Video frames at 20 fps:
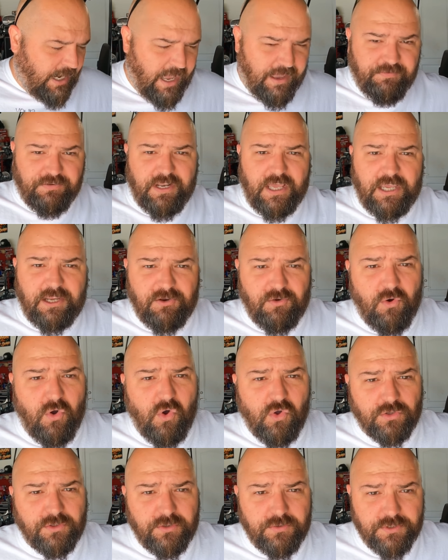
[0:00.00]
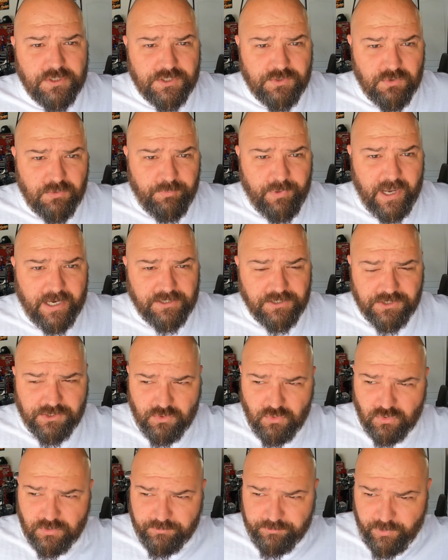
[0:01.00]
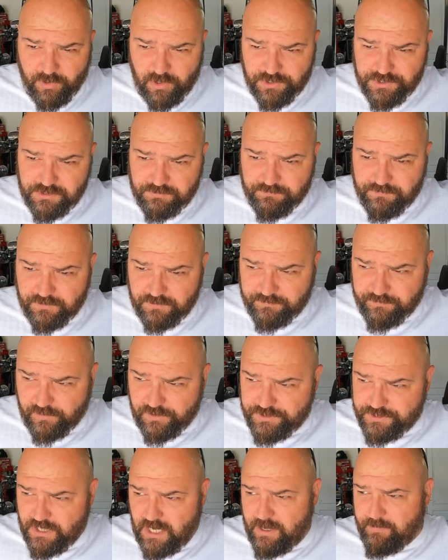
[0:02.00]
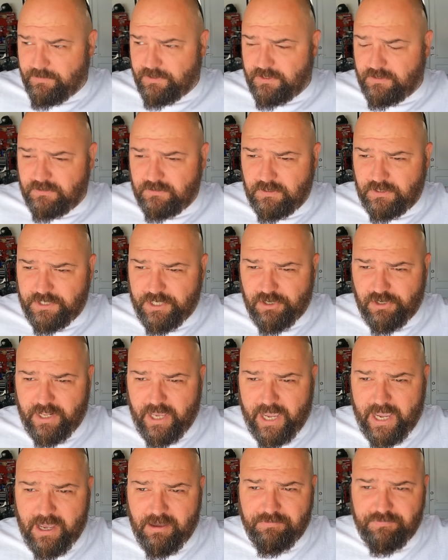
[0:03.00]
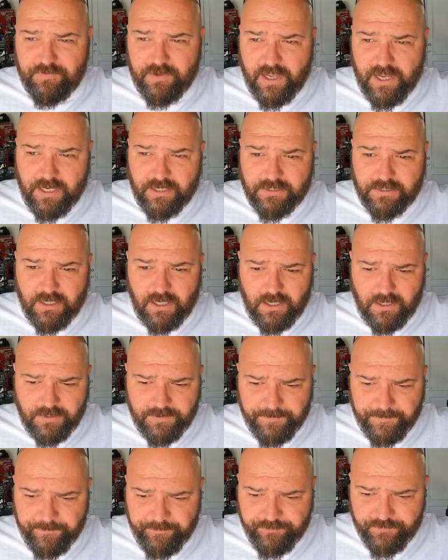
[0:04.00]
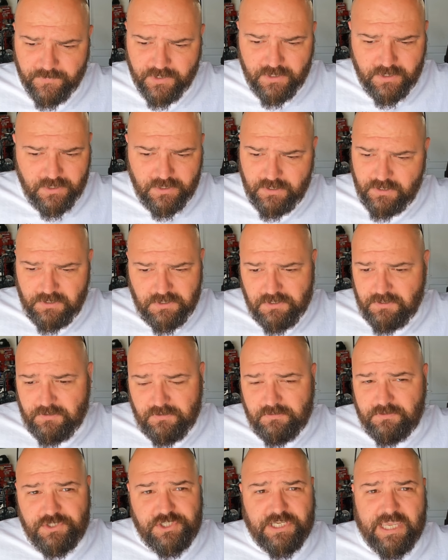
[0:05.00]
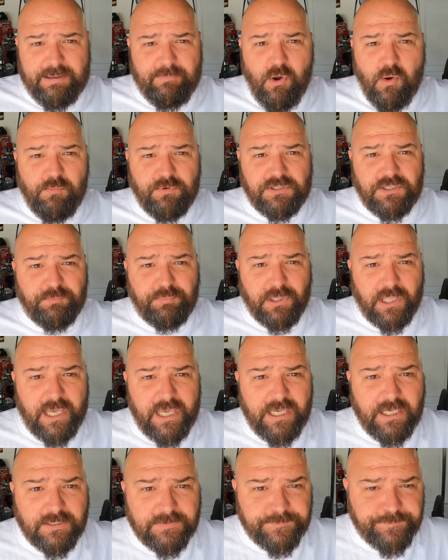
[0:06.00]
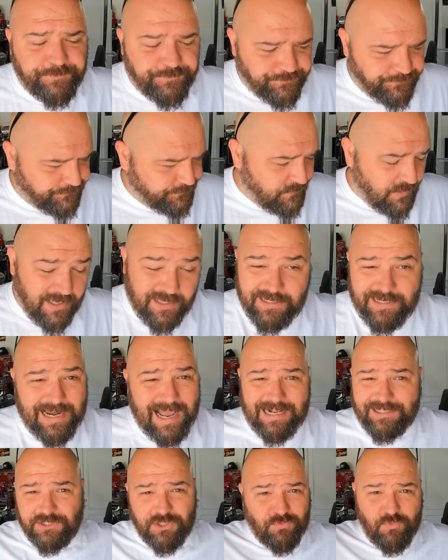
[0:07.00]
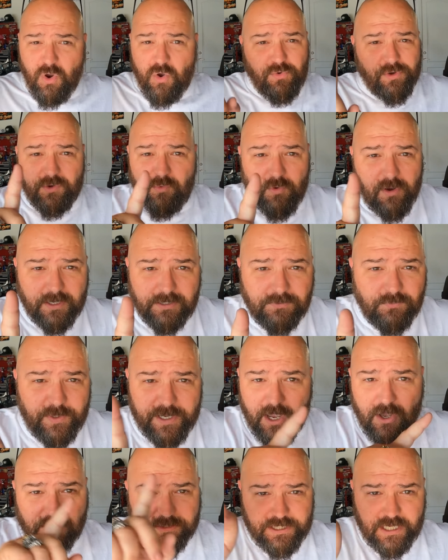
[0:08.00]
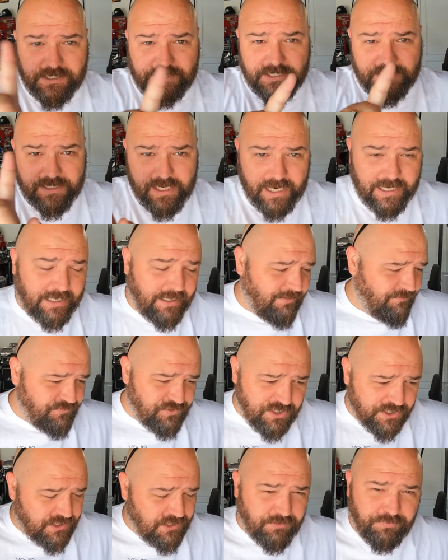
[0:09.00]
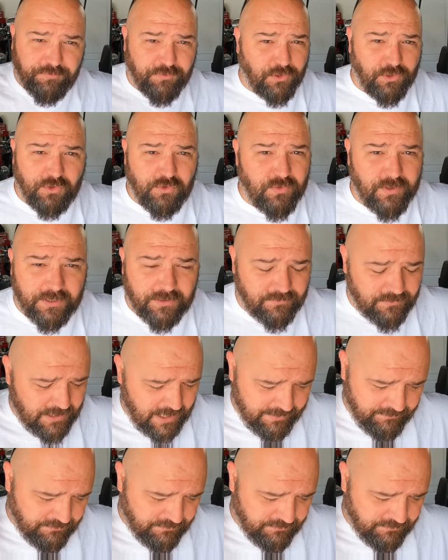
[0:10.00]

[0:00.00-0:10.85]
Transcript: I have an 8-year-old who just went back to school in person for the first time in a year and a half, and she came home with the plague. Not the Rona one, we all tested negative, just the flu, and